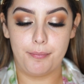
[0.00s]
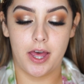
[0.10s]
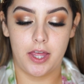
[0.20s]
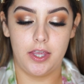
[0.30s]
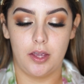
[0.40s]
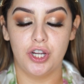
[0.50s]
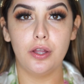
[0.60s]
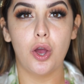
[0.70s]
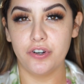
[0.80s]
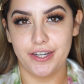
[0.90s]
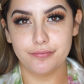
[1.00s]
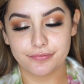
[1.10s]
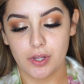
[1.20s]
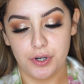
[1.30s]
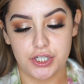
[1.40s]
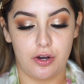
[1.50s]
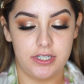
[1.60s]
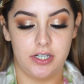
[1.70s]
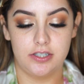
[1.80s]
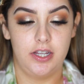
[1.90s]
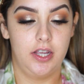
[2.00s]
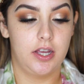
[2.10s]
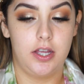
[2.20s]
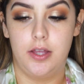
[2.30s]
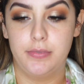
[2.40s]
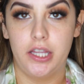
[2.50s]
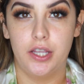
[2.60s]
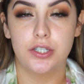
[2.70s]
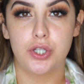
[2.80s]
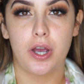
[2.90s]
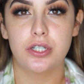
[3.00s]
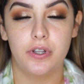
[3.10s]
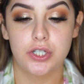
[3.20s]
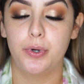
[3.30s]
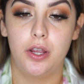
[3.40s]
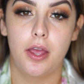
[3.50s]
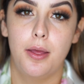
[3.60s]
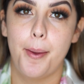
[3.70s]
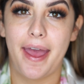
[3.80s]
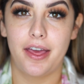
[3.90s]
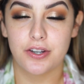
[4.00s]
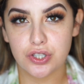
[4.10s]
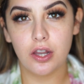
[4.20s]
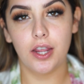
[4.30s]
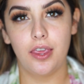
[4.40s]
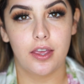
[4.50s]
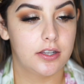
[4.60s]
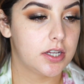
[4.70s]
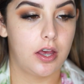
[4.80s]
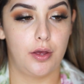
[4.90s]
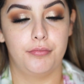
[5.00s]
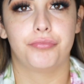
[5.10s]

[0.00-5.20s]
And then this is basically where I tell you guys that my camera died again and I added lashes.